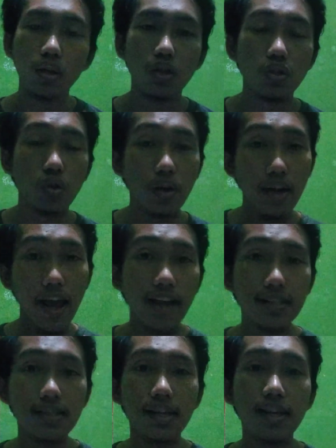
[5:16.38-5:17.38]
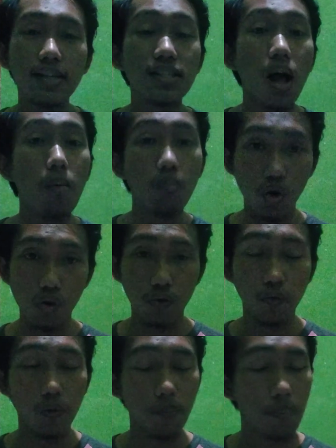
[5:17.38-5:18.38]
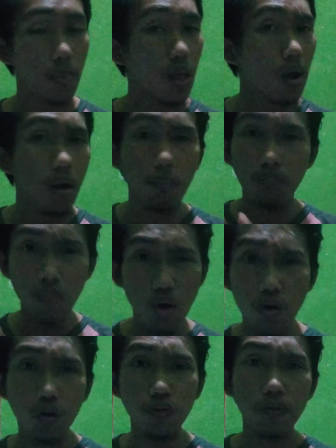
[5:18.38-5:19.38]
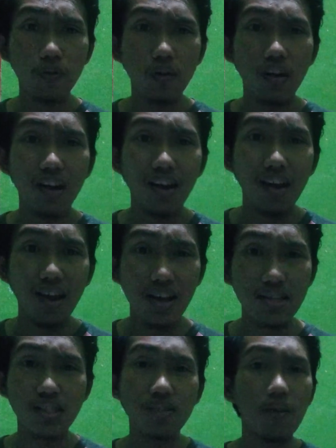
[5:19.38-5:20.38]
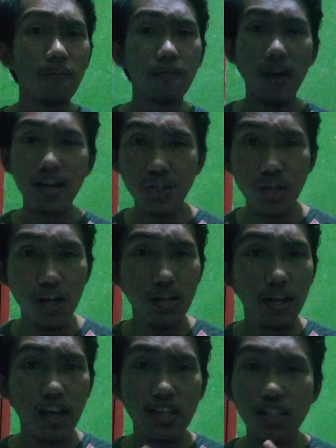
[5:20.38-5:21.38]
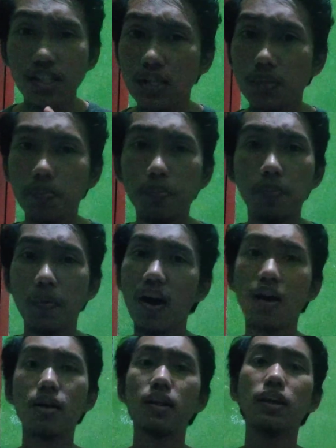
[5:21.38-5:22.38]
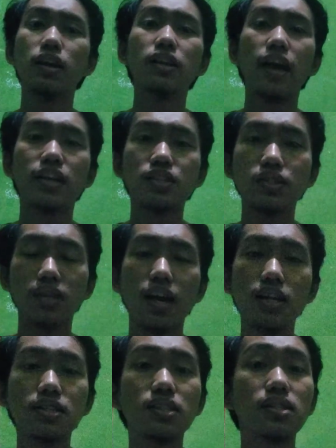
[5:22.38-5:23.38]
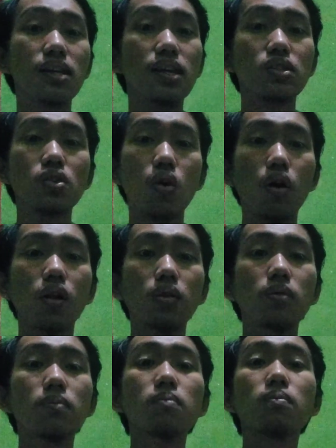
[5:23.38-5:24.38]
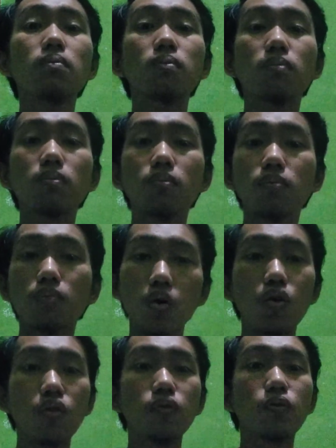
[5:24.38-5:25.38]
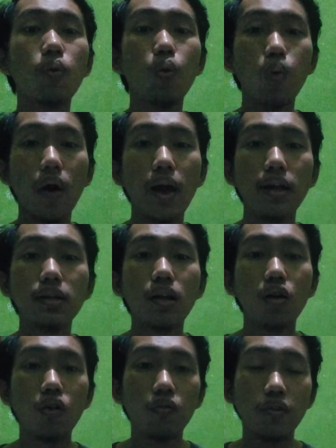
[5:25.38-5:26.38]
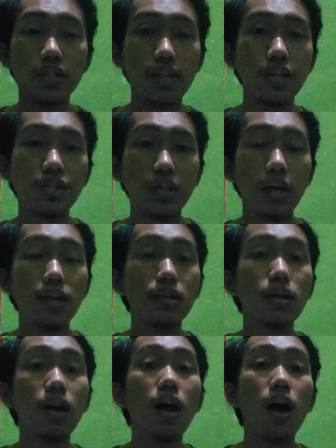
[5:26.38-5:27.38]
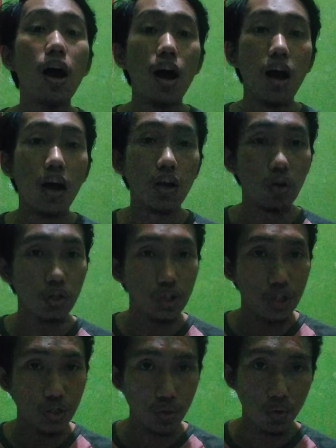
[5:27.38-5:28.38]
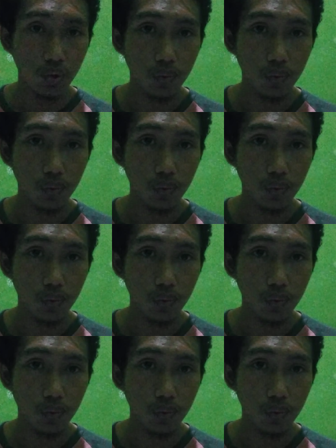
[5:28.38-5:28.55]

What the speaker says: So next is move. Move is function its part in exchange is called move when the conversation continue.